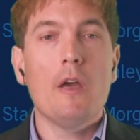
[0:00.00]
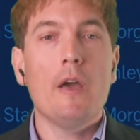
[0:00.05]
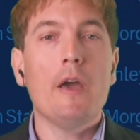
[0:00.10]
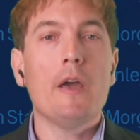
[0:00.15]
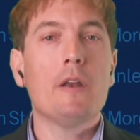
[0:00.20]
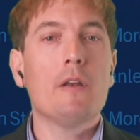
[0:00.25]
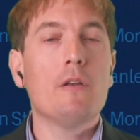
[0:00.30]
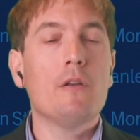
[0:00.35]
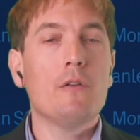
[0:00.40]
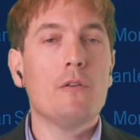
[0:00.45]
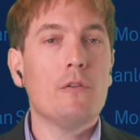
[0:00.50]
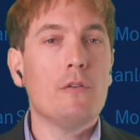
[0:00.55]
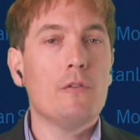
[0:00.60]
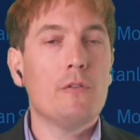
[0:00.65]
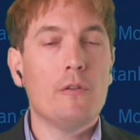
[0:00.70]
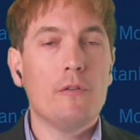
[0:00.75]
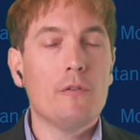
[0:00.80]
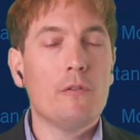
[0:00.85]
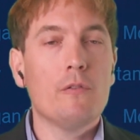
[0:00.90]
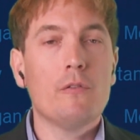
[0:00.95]
And
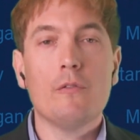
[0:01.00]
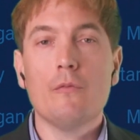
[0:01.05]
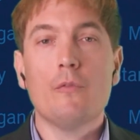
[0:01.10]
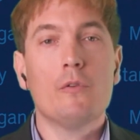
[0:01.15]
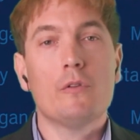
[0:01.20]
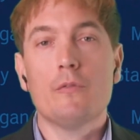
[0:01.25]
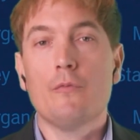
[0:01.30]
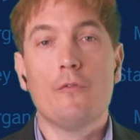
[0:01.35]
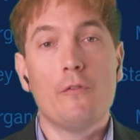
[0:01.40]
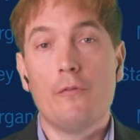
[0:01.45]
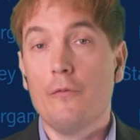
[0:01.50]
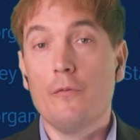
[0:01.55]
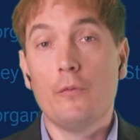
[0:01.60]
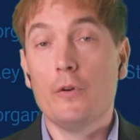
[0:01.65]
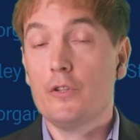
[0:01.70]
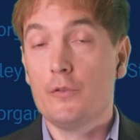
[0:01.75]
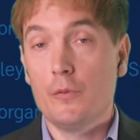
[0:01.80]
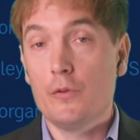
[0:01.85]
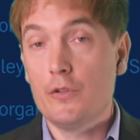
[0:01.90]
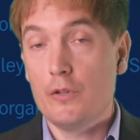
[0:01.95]

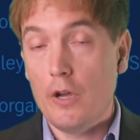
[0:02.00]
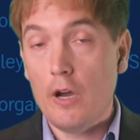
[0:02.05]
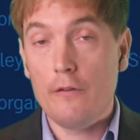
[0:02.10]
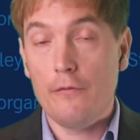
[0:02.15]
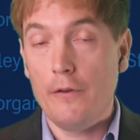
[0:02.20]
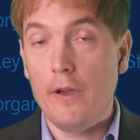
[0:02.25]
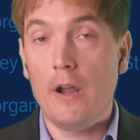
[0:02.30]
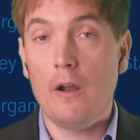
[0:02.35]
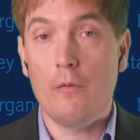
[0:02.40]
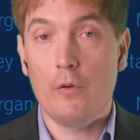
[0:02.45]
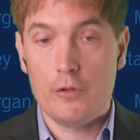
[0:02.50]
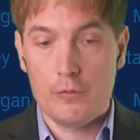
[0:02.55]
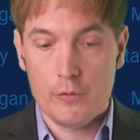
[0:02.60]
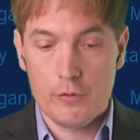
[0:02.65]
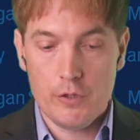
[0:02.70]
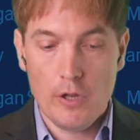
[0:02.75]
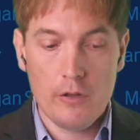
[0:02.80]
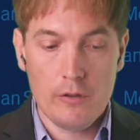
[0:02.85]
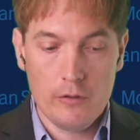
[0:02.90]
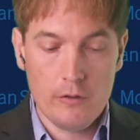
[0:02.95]
which was not fair, which
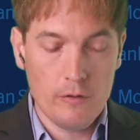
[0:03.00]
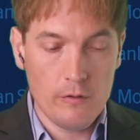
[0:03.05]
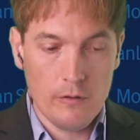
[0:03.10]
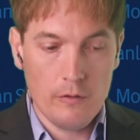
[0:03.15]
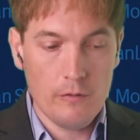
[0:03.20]
was not